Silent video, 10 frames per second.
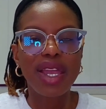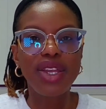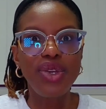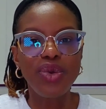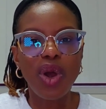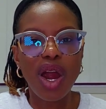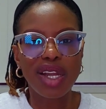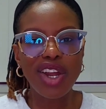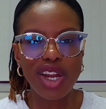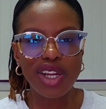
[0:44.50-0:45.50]
You
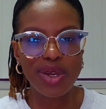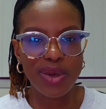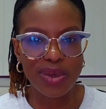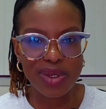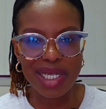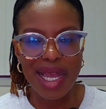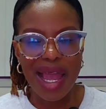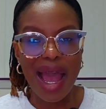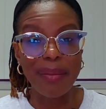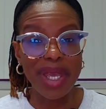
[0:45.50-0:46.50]
are not alone.
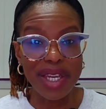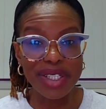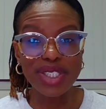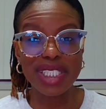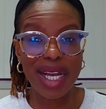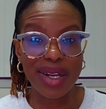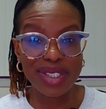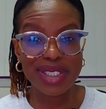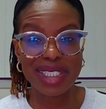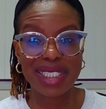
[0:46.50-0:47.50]
I'm here to
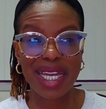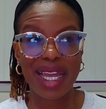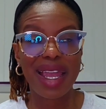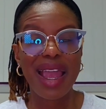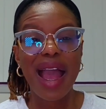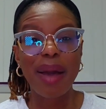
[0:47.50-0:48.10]
tell you today